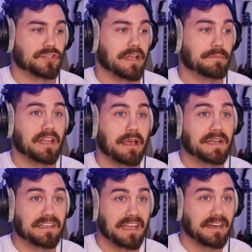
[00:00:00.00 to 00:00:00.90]

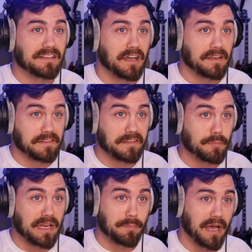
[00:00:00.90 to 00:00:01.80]
Shlammalama Ding Dong
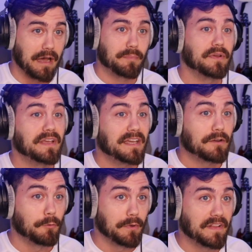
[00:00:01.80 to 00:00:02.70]
Zippity Pop
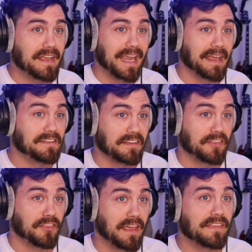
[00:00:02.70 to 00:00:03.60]
really is a
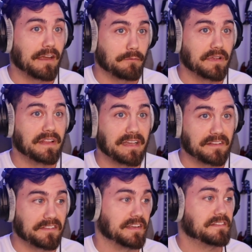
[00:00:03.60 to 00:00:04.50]
thing that really
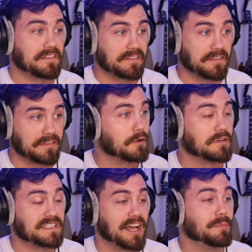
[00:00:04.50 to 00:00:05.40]
exists. So
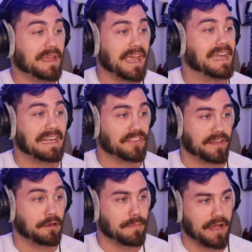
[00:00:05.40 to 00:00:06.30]
tell me
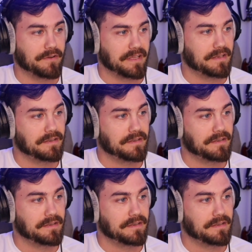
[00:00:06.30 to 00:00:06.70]
anything about it.